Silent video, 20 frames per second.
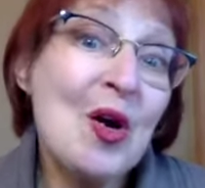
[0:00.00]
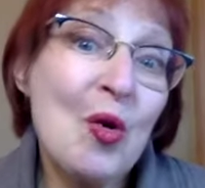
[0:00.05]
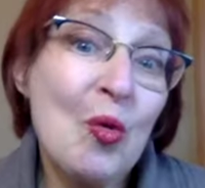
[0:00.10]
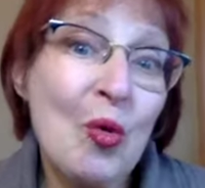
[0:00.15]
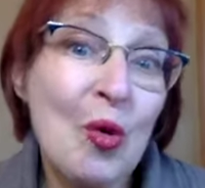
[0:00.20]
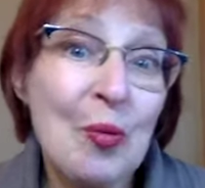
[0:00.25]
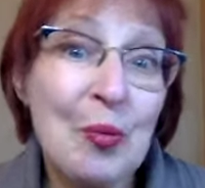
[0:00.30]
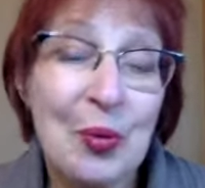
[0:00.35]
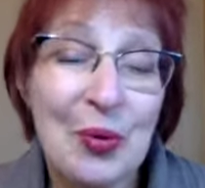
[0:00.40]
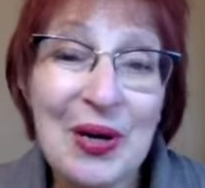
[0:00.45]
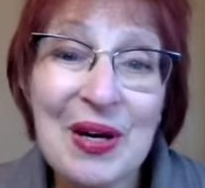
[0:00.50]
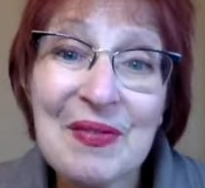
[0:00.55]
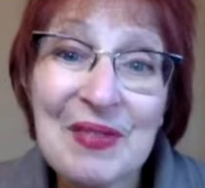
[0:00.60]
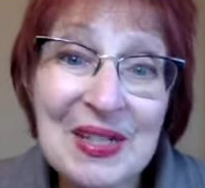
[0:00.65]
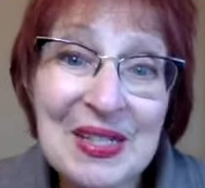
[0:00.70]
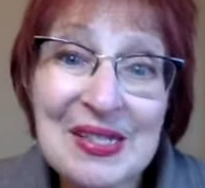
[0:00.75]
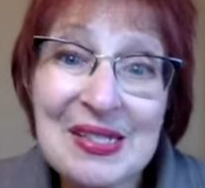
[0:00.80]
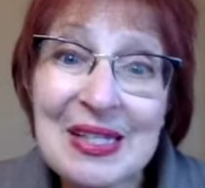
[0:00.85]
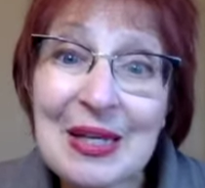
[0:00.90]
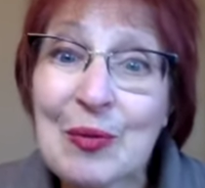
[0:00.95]
Well,
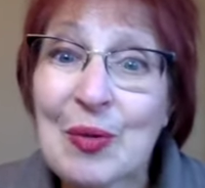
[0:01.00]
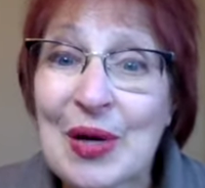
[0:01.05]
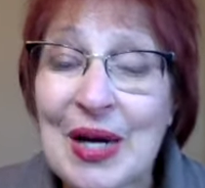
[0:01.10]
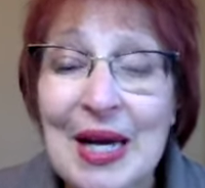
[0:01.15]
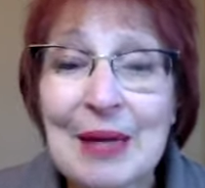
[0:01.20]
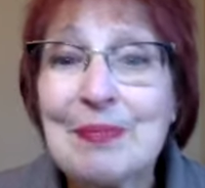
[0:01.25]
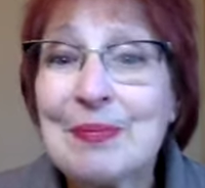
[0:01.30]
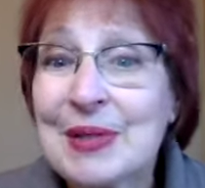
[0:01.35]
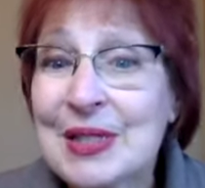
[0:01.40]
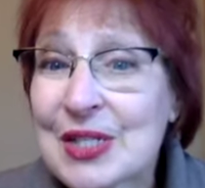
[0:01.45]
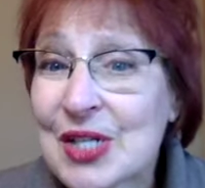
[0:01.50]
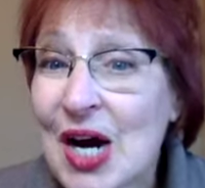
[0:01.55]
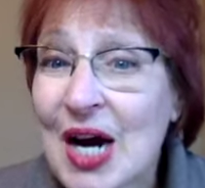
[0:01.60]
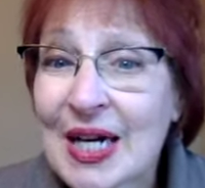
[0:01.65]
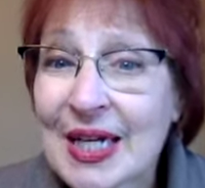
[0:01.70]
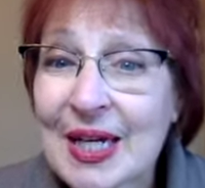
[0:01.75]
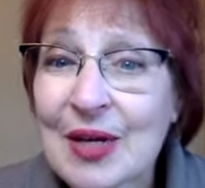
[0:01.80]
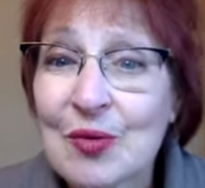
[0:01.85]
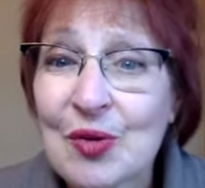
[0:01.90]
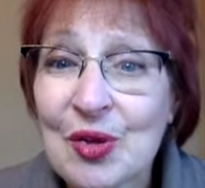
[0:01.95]
previously, when I'd be
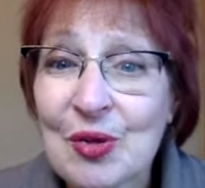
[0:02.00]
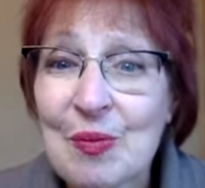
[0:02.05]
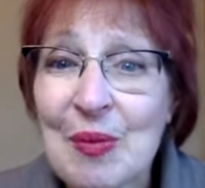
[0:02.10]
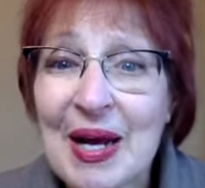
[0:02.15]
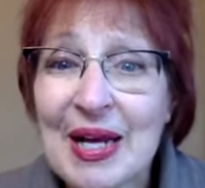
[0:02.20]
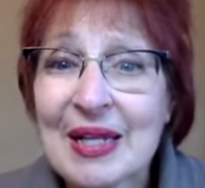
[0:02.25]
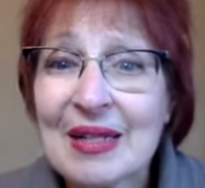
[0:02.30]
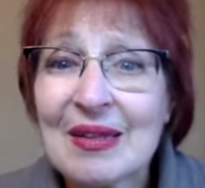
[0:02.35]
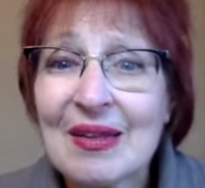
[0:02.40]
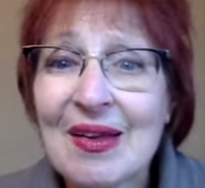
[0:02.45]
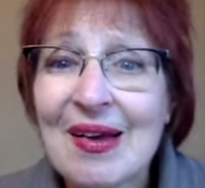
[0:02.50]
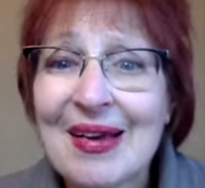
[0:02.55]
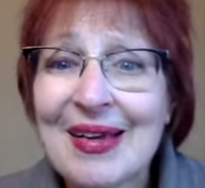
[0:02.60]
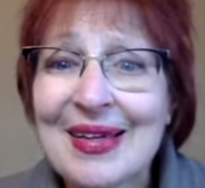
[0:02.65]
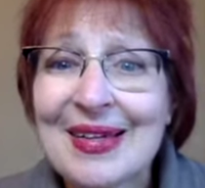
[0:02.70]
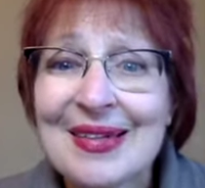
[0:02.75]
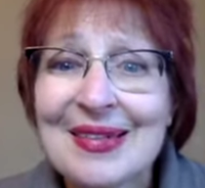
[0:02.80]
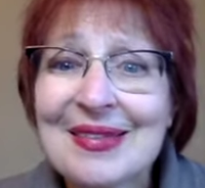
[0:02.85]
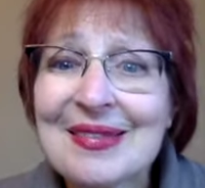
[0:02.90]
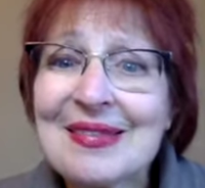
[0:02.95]
talking with my
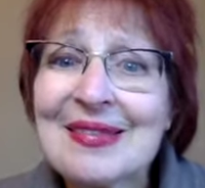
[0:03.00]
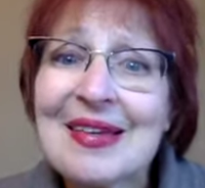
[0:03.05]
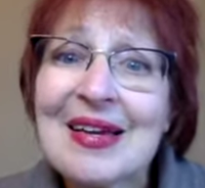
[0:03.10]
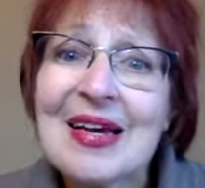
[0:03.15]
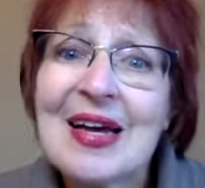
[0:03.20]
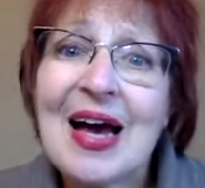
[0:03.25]
clients,